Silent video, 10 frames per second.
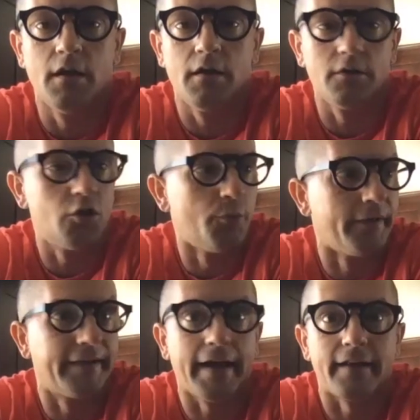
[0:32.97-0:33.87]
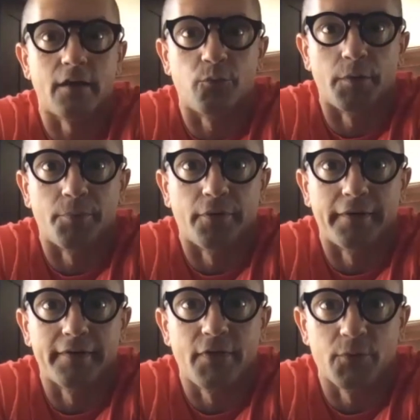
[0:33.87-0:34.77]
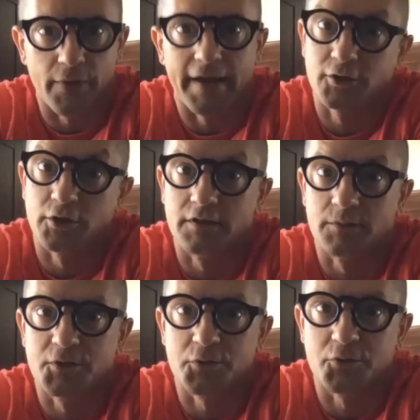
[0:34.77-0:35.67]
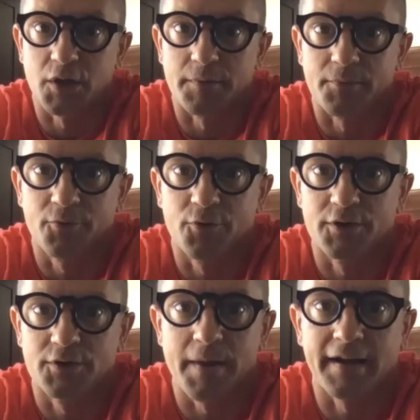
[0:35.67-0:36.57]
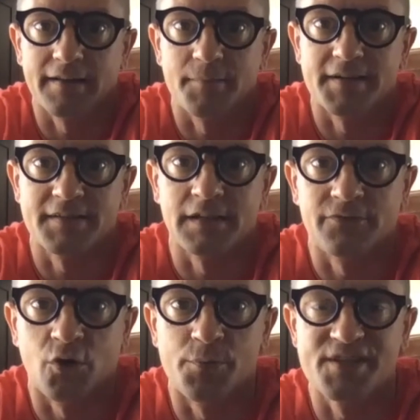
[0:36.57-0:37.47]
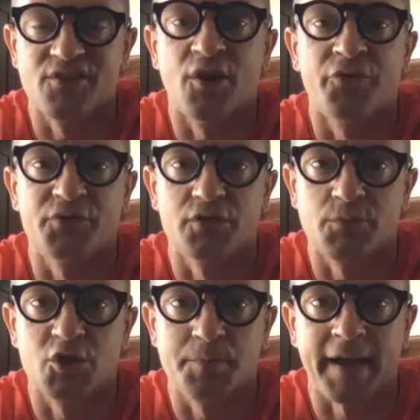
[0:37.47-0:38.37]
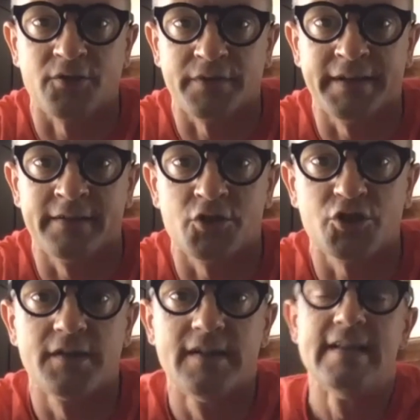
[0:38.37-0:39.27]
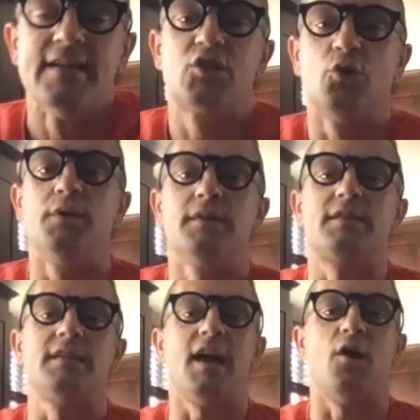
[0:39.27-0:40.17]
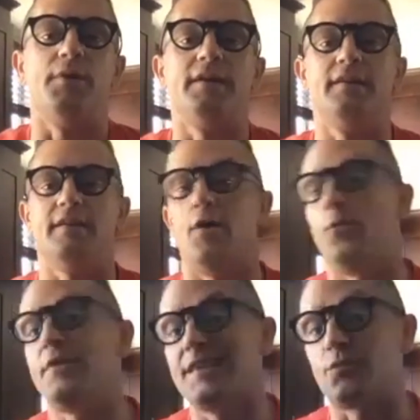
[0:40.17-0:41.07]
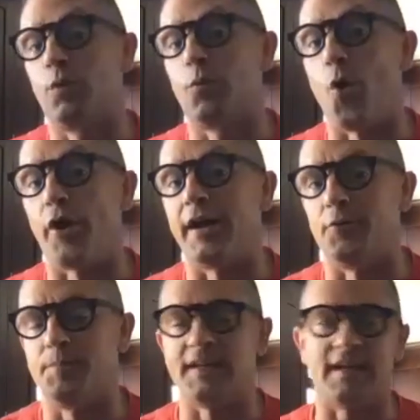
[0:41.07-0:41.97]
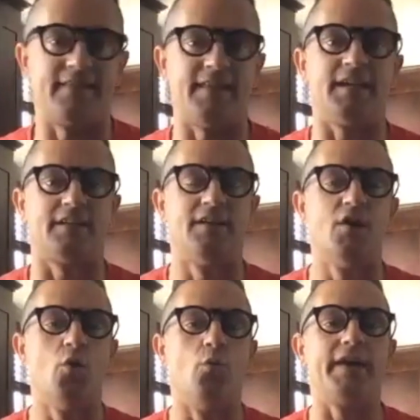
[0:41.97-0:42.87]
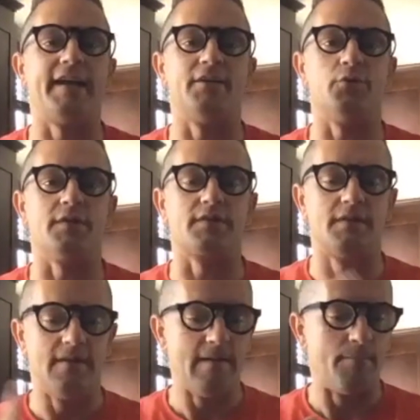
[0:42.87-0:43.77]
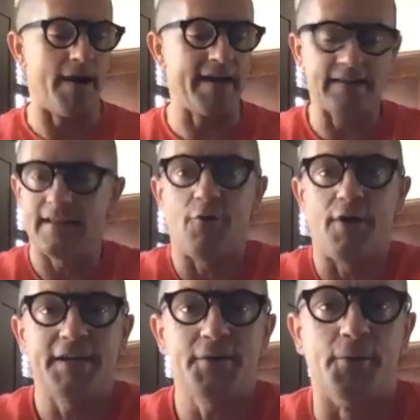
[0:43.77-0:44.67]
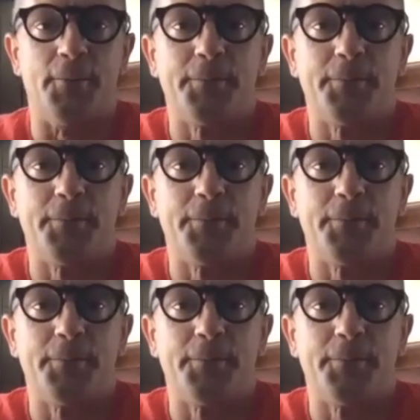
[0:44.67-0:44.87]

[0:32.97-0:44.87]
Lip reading: you will get it at one point that we actually switch to German, because Michael and myself always love to switch back to English. So we'll see how this will work out, but I think we can do this. Michael, how are you?